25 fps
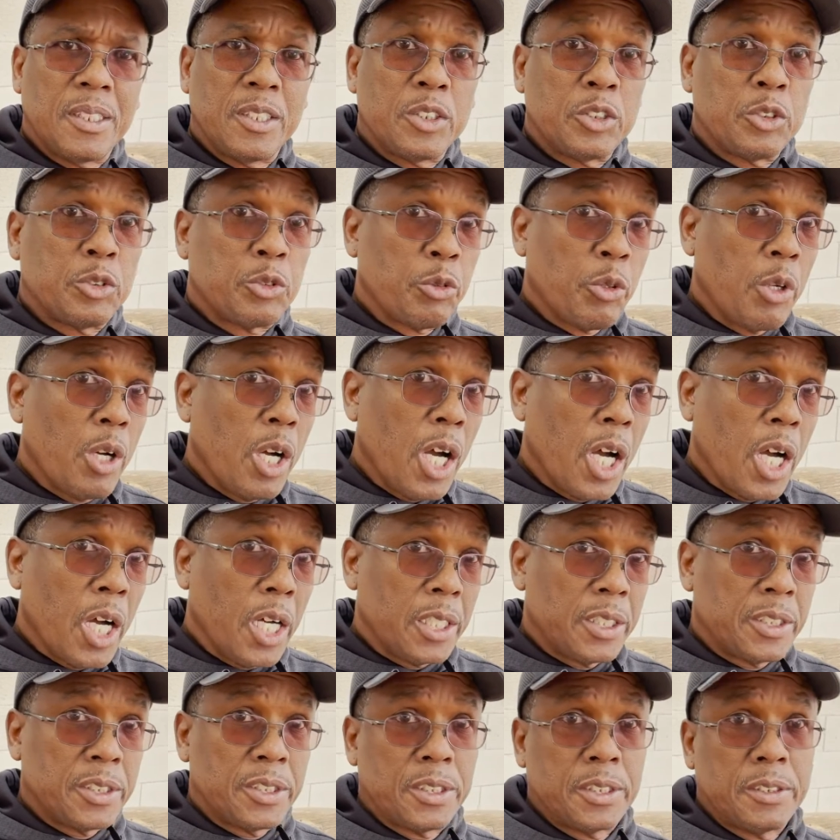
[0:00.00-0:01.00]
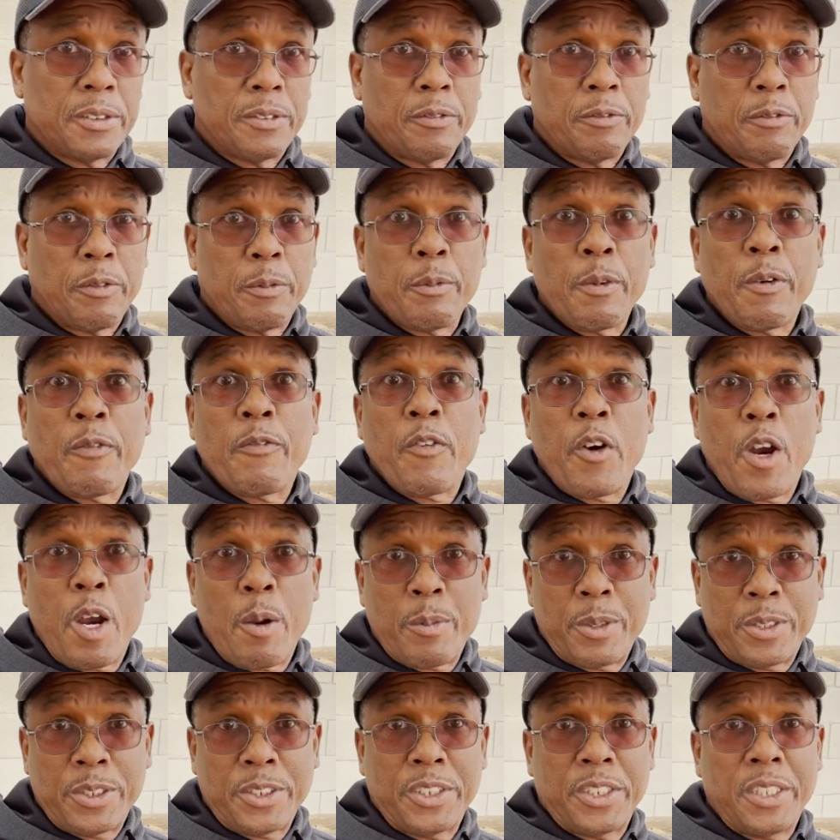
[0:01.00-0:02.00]
drugs from a
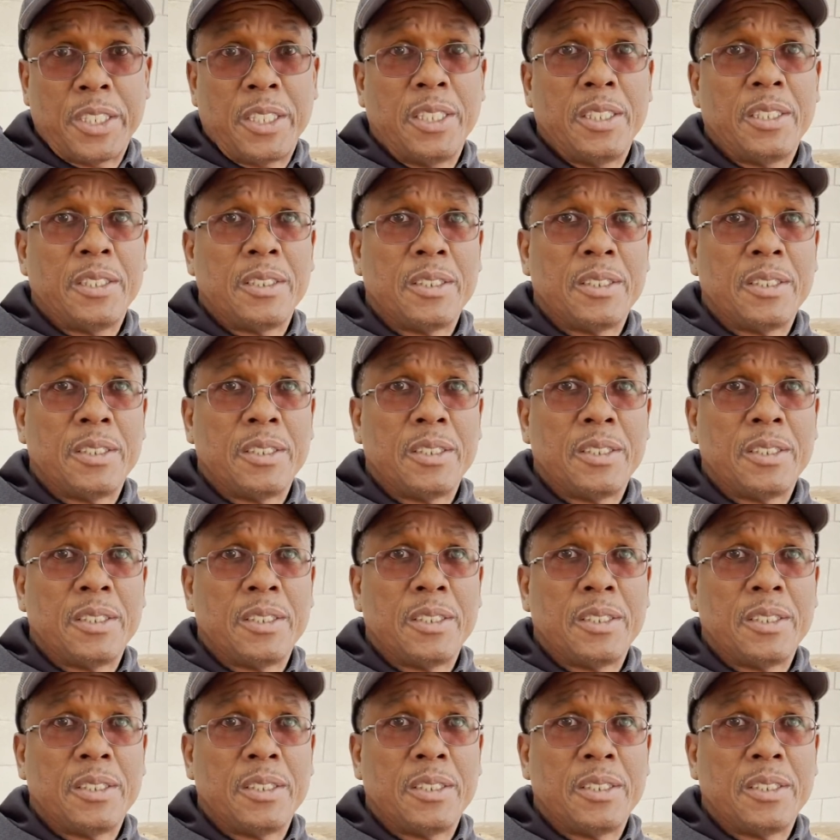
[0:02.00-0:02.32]
pharmacy.